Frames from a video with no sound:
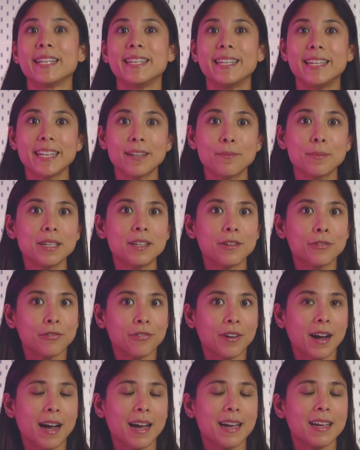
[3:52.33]
a Dygma
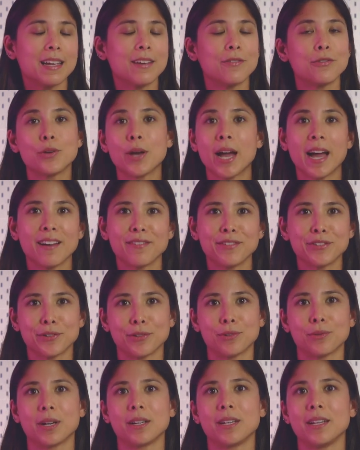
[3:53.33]
Defy if you
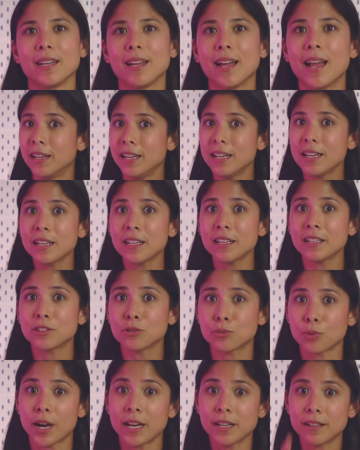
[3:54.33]
haven't already. The link
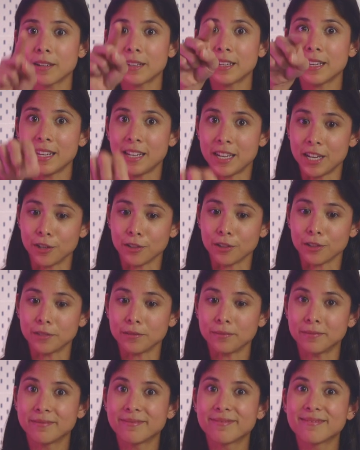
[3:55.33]
is right here.